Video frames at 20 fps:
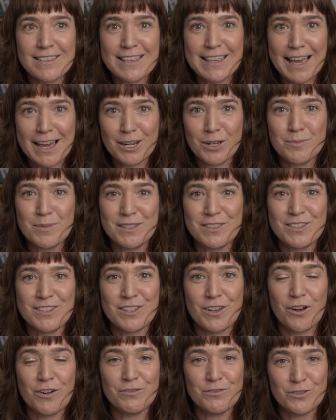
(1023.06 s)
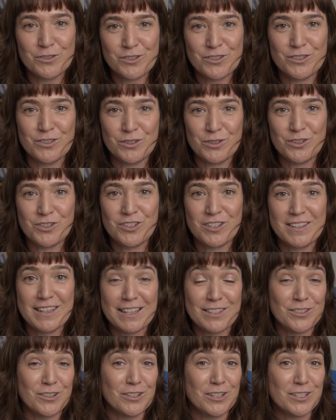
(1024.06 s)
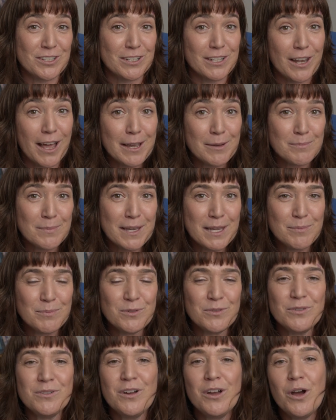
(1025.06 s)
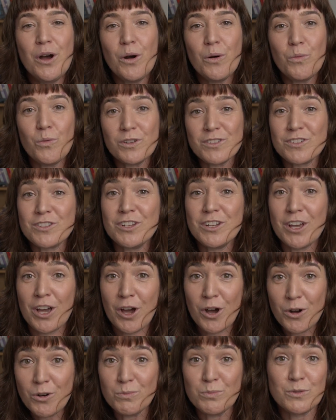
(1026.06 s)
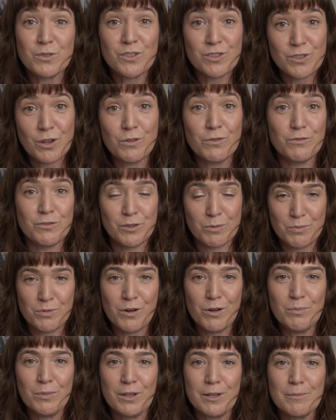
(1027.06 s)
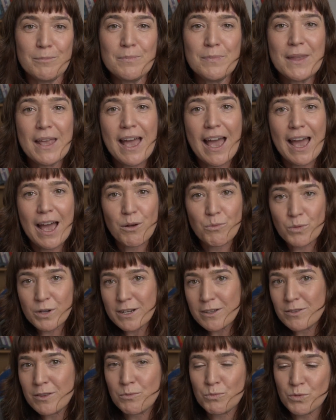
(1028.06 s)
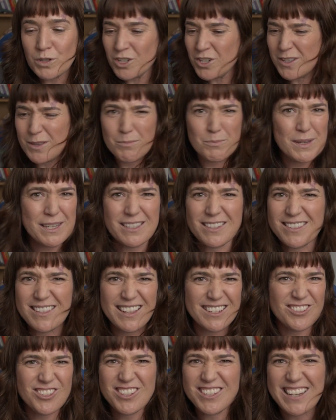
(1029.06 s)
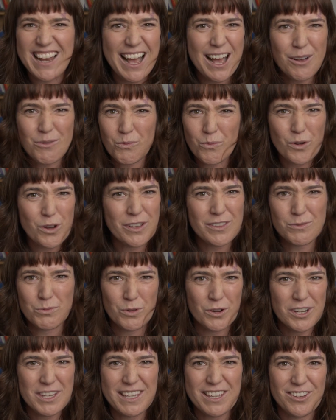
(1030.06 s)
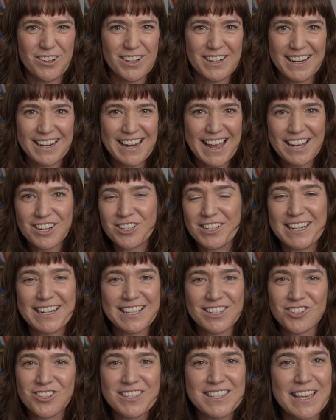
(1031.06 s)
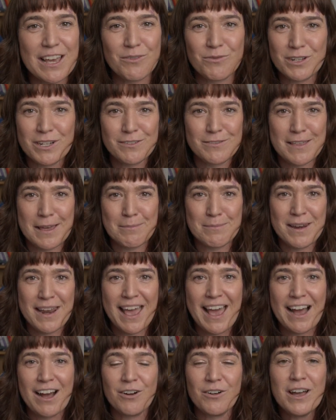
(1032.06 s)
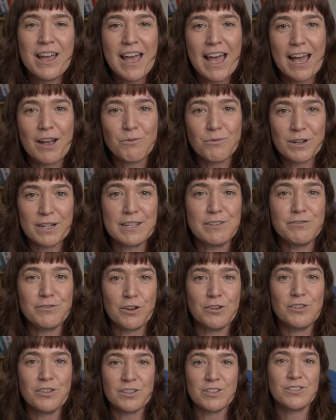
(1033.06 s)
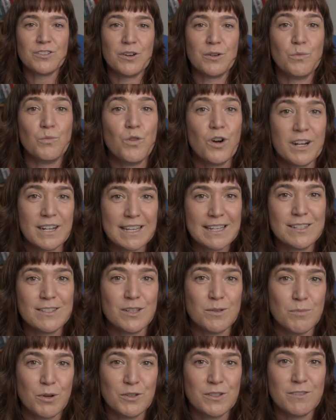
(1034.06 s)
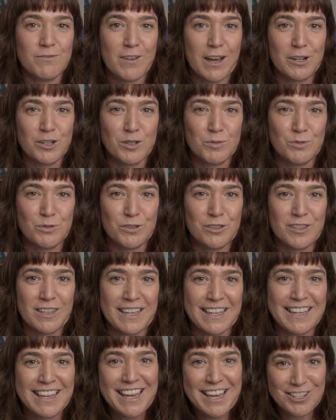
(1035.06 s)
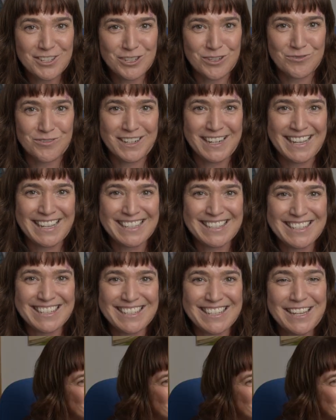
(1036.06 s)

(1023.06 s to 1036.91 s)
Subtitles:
the elements of your solution that's going to delight people, what's going to help solve the problem, and which are the bits that just aren't worth working on. And actually, let's just get rid of them now and really focus on what is the most valuable thing to release.